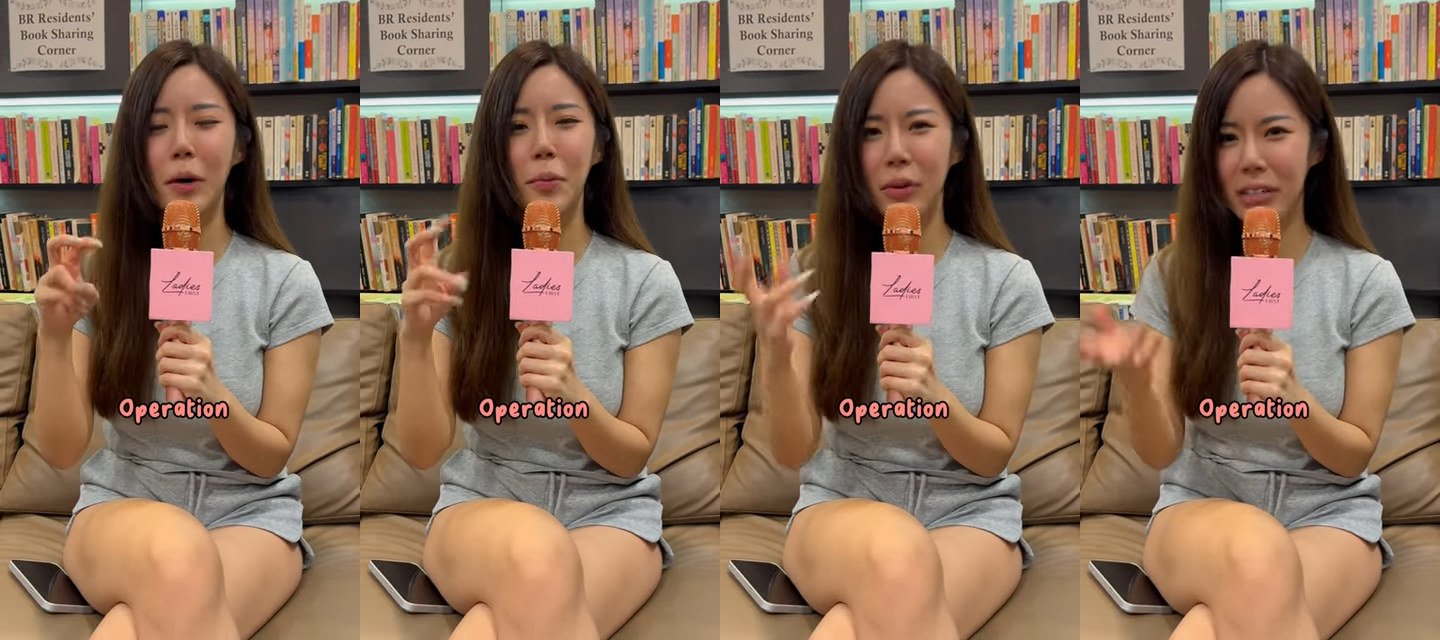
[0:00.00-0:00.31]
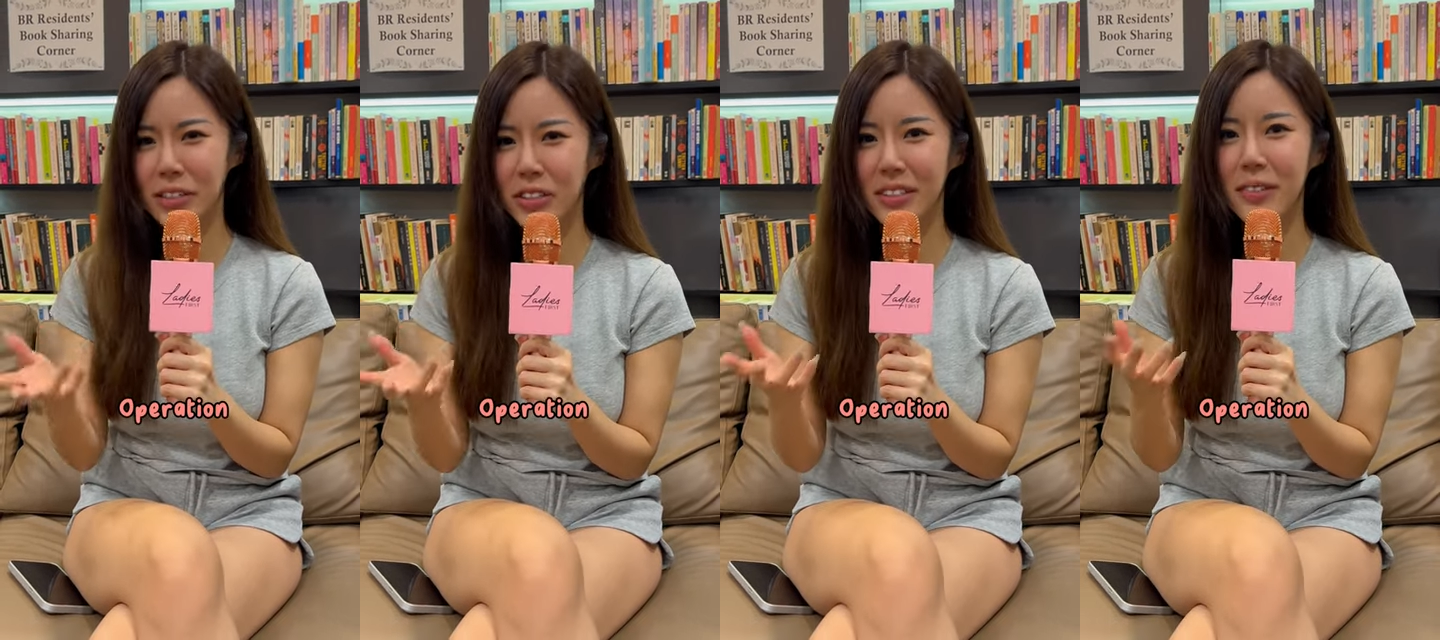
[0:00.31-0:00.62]

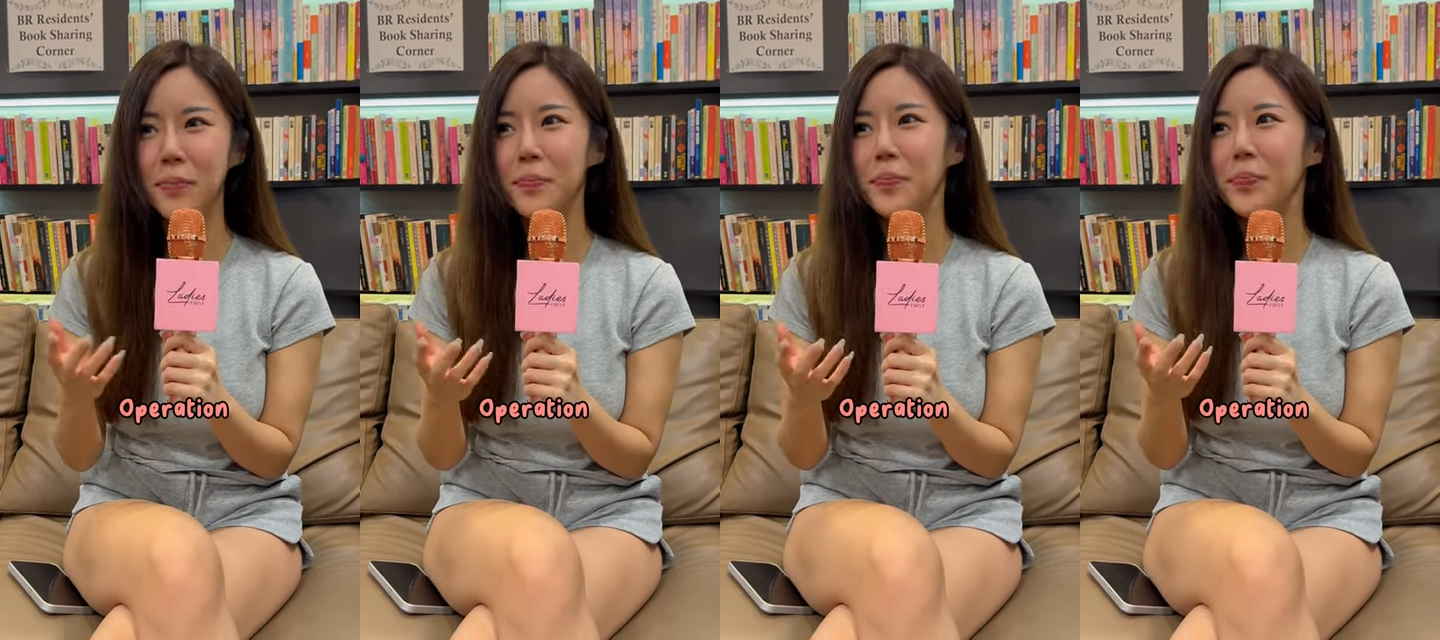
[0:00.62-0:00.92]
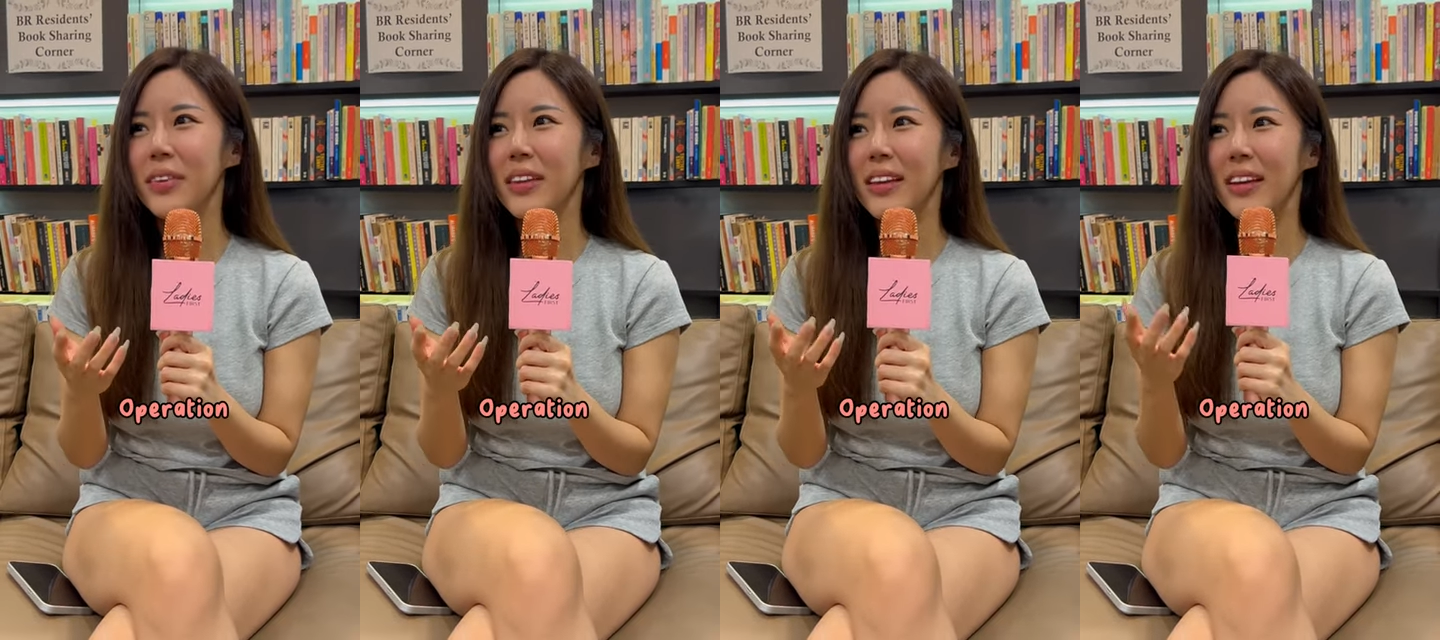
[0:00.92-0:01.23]
operation,
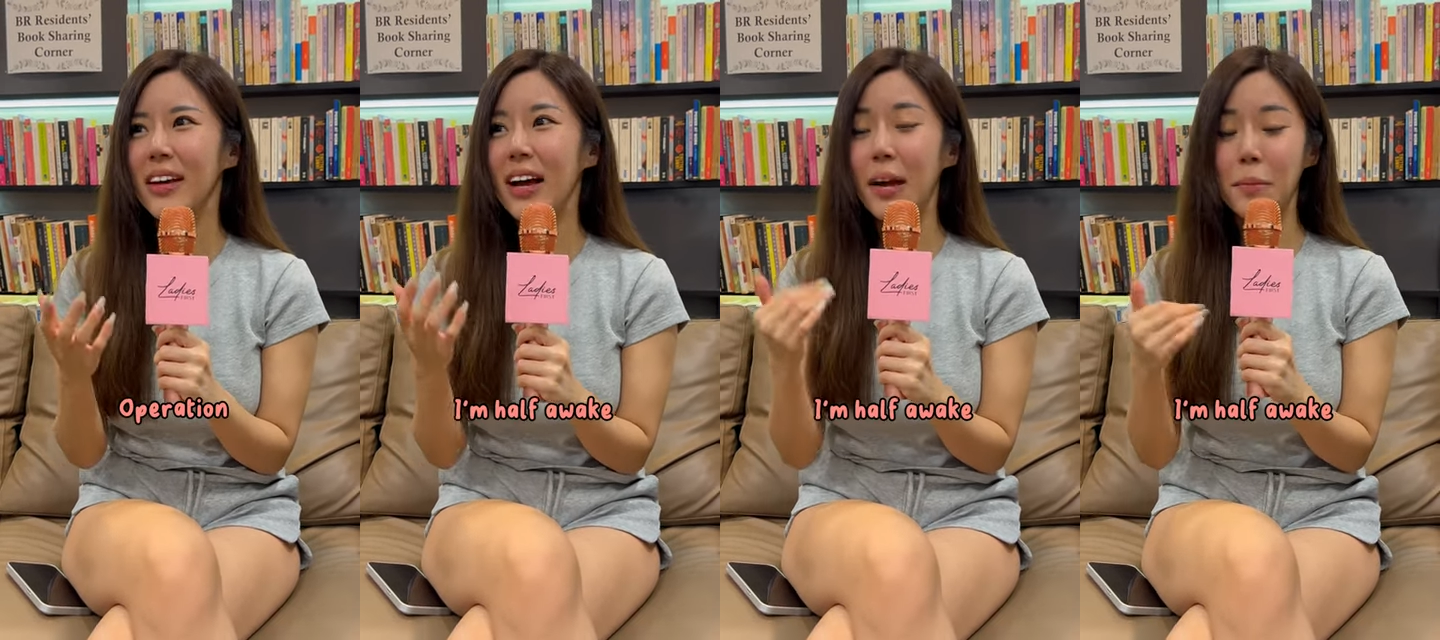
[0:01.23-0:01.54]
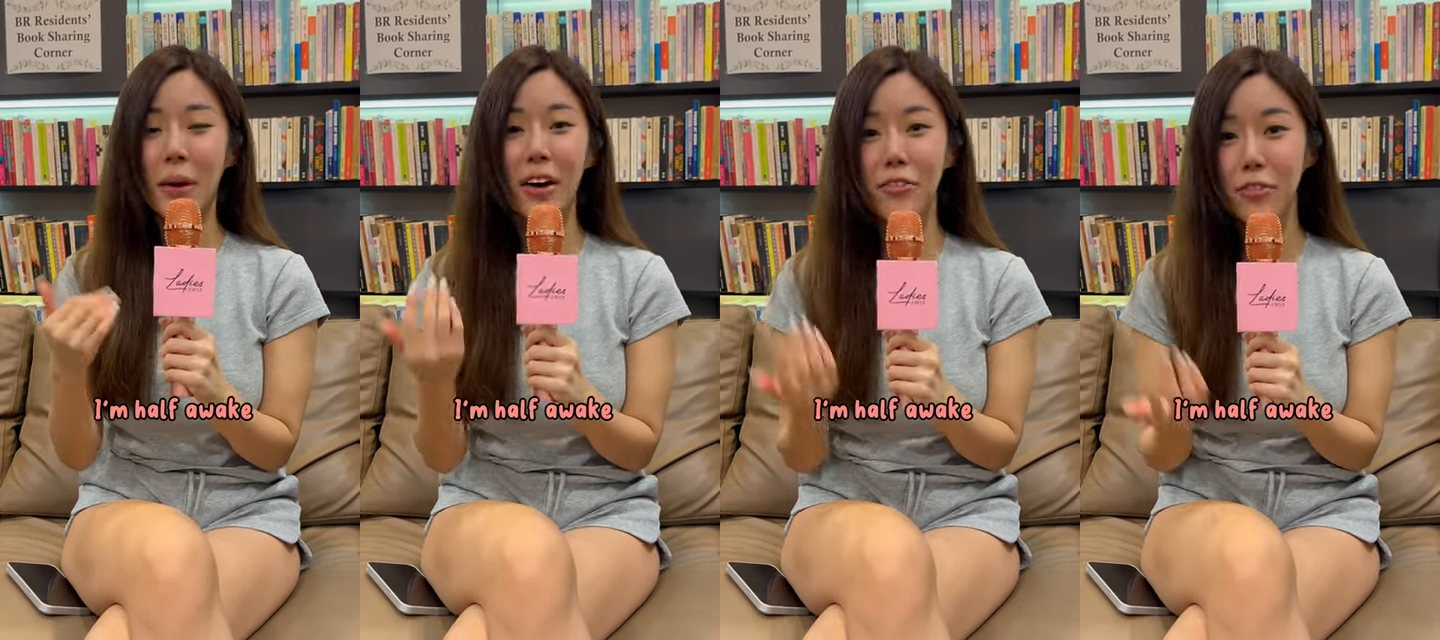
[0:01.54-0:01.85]

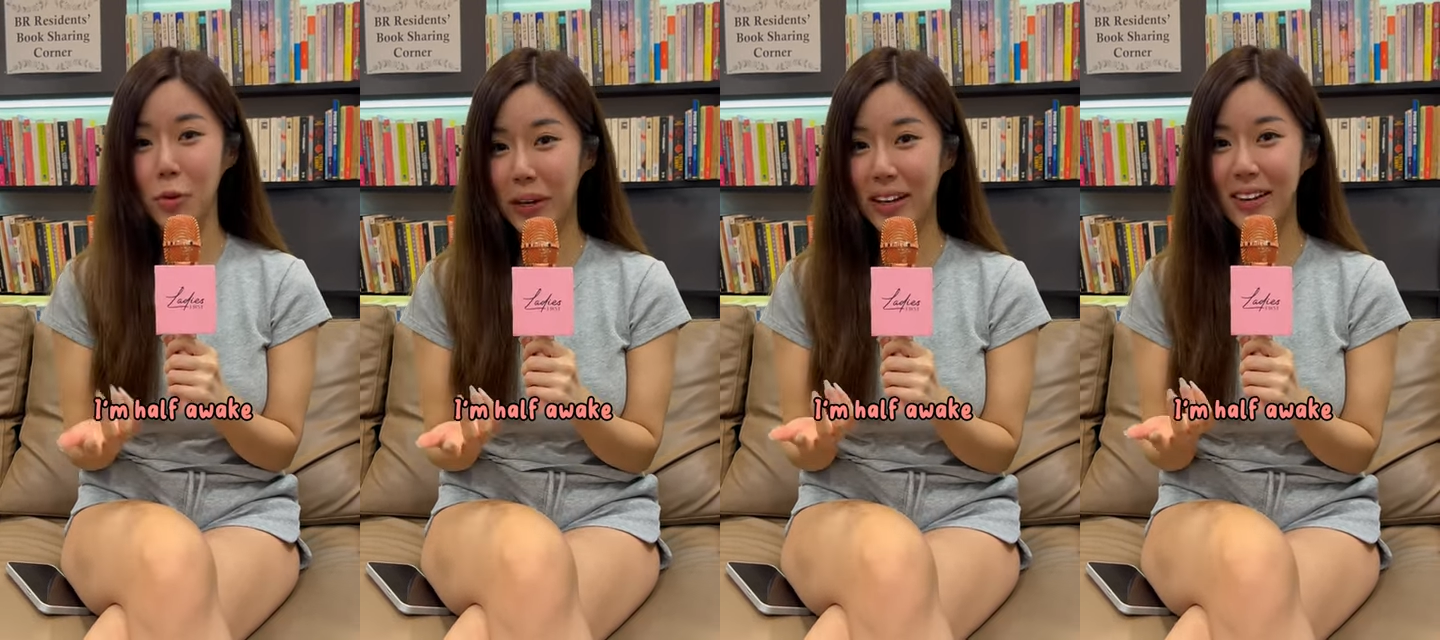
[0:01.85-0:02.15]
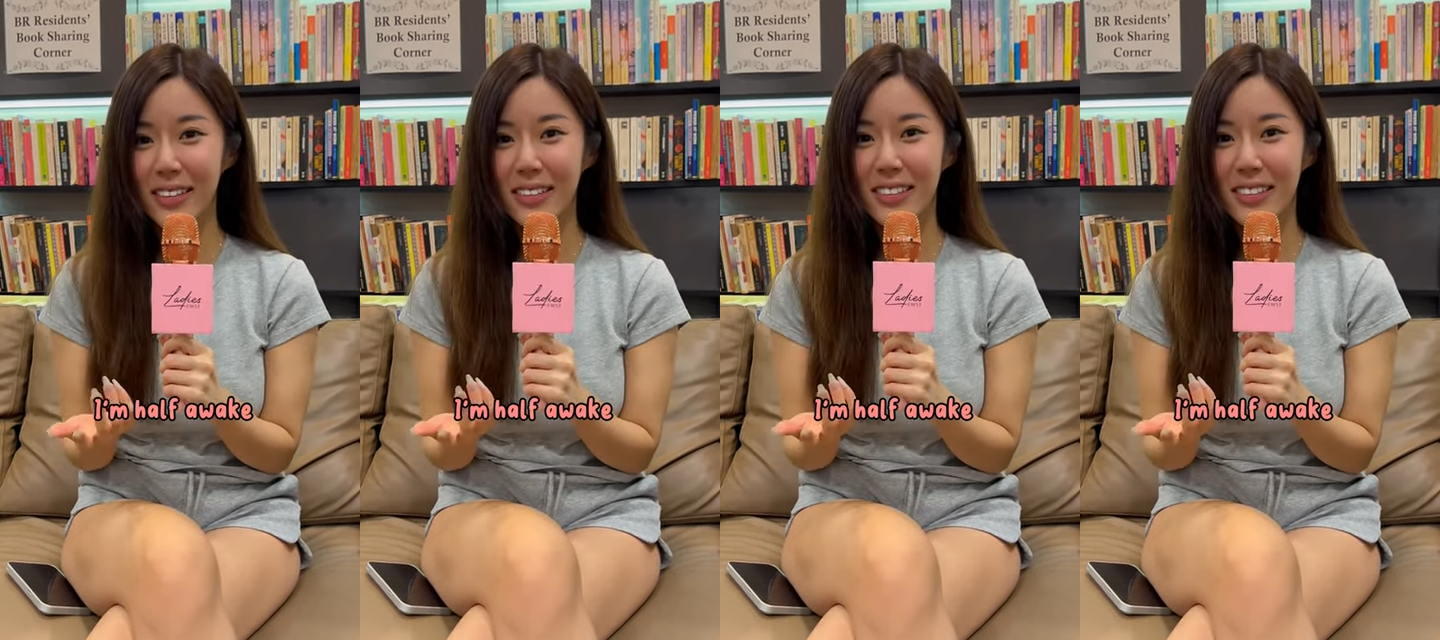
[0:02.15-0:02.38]
I'm half awake.